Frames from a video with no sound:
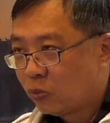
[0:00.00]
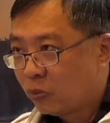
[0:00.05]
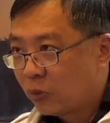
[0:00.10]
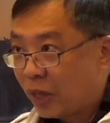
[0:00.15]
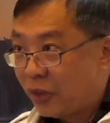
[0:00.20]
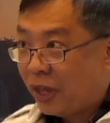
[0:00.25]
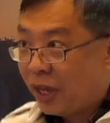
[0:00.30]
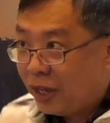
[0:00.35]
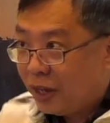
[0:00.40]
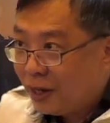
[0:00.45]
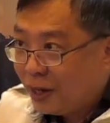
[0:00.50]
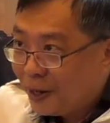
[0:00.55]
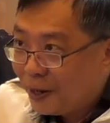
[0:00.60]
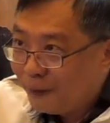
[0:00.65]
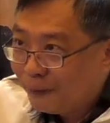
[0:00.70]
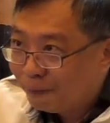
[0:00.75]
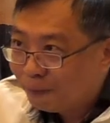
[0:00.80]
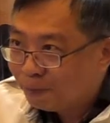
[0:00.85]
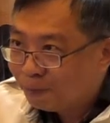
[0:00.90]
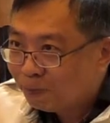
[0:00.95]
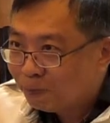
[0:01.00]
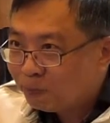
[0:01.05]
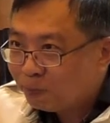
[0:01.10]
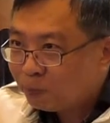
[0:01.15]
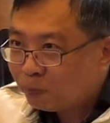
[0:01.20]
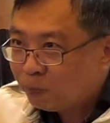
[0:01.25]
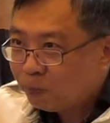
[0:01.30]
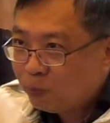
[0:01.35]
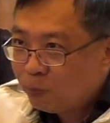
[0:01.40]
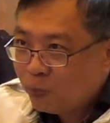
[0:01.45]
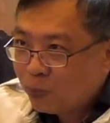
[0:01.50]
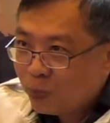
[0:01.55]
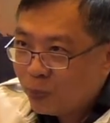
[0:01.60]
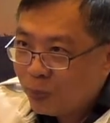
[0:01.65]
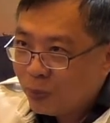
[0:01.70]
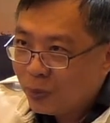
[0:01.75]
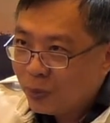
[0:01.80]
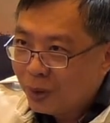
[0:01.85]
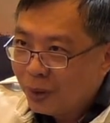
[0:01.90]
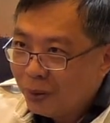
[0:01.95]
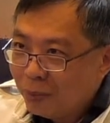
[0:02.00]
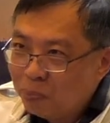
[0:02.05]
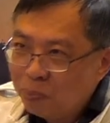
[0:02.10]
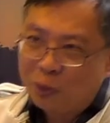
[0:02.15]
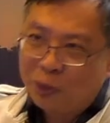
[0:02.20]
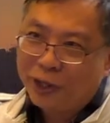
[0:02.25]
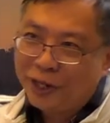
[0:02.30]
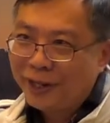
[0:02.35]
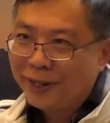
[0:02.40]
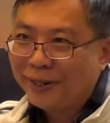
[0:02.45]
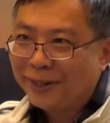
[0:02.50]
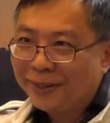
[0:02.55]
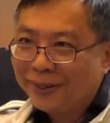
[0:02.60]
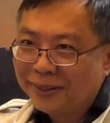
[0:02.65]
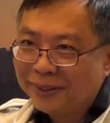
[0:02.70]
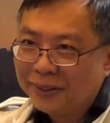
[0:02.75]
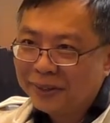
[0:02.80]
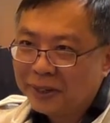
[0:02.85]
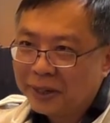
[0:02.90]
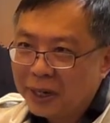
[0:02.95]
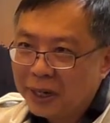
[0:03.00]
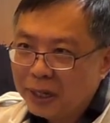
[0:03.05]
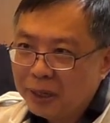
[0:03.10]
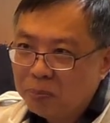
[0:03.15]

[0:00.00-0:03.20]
And then, prayer. Right?